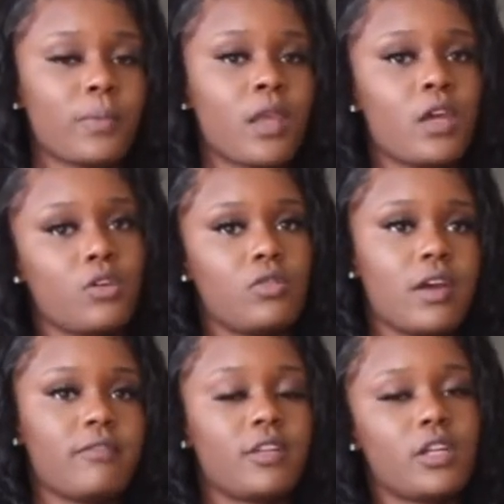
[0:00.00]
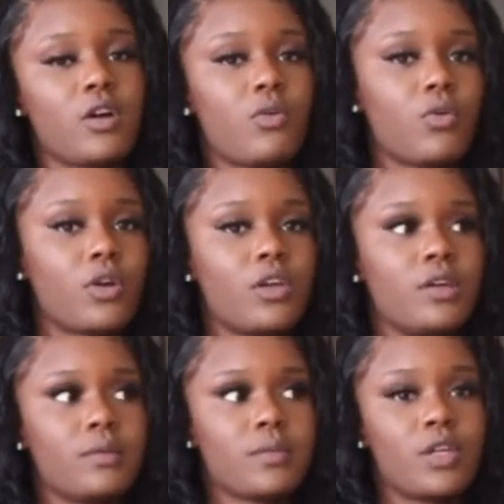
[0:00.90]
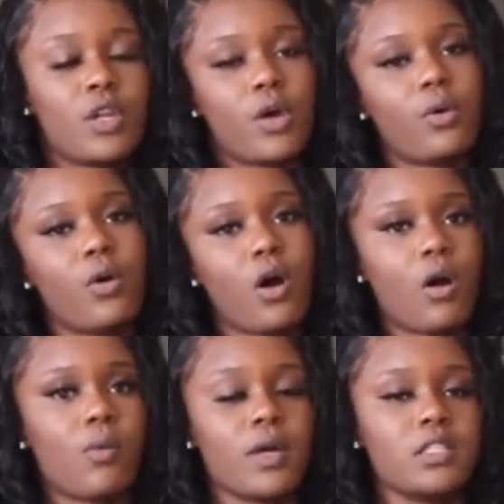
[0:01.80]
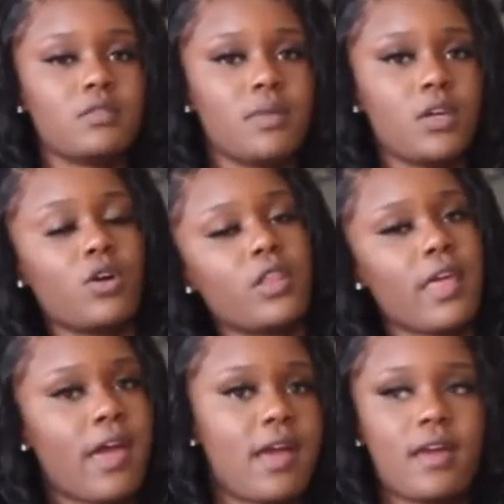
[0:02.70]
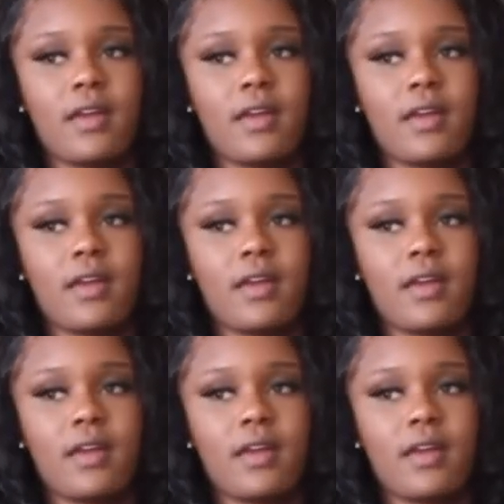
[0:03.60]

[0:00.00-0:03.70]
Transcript: you definitely don't want to, always be on that